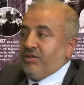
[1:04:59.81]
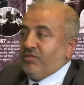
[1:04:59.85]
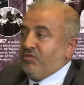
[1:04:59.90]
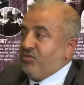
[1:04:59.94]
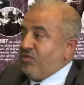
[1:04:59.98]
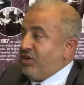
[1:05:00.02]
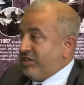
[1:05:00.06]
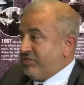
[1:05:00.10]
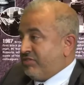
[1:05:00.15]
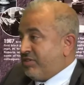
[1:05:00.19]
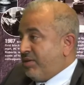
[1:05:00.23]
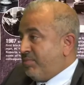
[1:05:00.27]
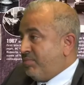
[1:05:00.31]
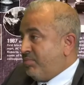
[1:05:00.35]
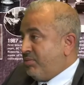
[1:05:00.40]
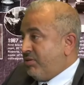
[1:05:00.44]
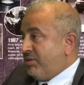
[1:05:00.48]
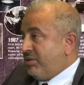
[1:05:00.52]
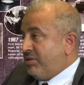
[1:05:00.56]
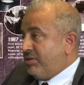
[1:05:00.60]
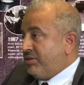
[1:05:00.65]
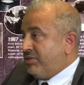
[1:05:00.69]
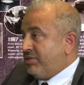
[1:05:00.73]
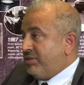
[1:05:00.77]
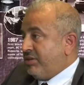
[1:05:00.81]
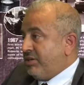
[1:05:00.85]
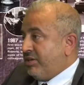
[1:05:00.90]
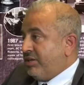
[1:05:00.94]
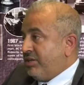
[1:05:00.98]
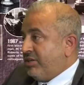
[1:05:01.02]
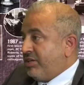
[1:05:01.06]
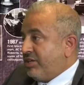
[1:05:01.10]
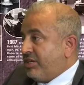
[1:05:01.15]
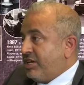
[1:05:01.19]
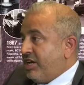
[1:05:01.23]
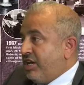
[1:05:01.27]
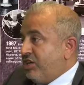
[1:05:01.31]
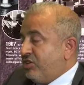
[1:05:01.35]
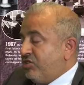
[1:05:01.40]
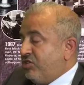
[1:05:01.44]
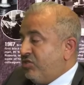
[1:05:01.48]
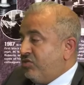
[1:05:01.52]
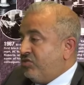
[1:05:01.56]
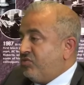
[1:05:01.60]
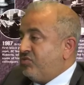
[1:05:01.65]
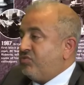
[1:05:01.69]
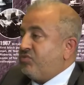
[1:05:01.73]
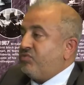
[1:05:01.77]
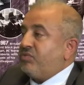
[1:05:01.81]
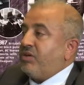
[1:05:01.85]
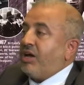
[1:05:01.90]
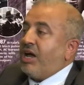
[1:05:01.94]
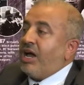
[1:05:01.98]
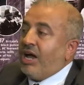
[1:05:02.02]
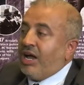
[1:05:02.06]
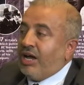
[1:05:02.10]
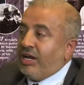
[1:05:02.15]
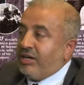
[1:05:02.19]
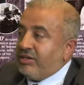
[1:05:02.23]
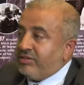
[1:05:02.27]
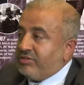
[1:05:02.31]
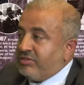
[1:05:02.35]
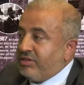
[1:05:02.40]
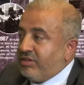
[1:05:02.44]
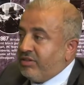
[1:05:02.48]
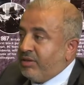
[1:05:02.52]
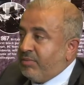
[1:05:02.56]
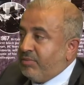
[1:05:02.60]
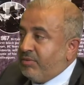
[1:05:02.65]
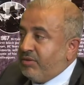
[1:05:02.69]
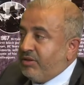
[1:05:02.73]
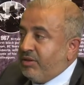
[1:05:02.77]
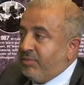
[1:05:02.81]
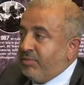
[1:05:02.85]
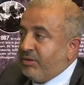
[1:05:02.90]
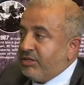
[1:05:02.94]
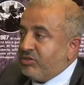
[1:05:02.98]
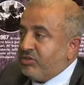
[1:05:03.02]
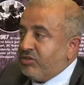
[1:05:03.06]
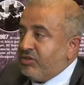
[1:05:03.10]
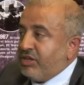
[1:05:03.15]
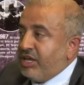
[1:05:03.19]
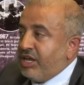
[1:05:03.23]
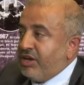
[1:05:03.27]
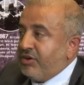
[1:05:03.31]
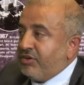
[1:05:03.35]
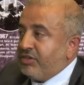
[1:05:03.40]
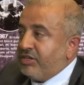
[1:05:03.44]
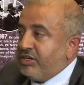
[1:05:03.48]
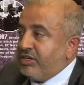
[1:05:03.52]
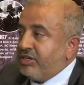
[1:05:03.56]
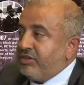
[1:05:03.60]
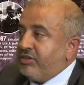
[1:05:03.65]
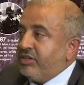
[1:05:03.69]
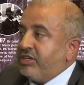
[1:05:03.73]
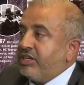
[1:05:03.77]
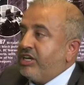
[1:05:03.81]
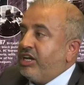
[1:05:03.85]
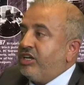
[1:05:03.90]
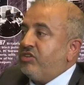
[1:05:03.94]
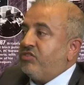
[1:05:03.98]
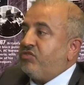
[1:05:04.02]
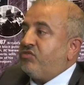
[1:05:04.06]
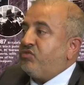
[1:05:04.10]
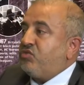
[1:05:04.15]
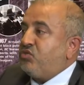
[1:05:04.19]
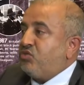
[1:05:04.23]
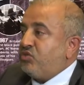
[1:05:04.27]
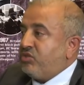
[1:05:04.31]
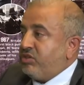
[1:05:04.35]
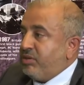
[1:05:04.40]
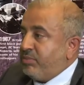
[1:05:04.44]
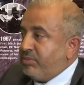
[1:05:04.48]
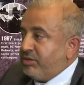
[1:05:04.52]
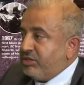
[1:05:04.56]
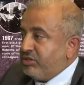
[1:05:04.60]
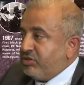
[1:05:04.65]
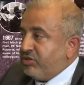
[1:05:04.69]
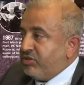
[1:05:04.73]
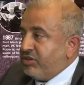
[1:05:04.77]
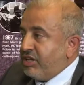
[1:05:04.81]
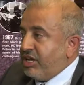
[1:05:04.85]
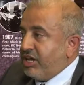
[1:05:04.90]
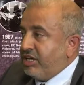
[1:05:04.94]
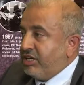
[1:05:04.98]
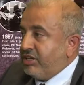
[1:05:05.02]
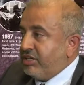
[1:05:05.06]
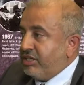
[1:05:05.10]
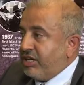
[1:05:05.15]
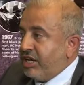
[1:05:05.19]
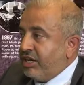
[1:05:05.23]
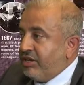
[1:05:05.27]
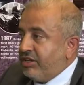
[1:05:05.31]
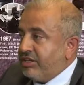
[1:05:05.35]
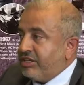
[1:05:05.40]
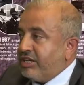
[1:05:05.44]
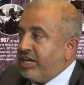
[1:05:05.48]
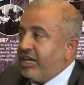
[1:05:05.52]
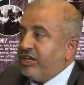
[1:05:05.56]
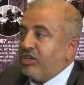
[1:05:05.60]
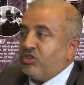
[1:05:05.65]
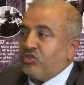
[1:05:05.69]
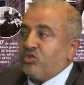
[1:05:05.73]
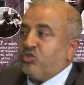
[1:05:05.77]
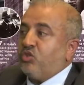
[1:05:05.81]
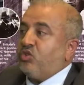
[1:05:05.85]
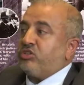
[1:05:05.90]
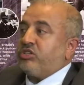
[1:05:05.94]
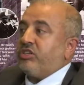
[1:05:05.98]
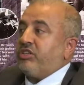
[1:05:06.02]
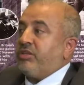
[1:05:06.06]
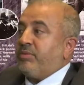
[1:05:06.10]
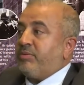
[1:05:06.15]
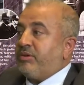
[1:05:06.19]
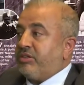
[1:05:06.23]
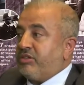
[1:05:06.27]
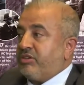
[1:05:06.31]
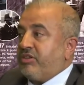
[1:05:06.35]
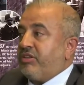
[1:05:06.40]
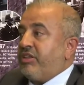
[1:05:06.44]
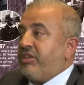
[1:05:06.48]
For example, the kind of art they bring to the area, the kind of food they bring to the area, and the kind of culture they bring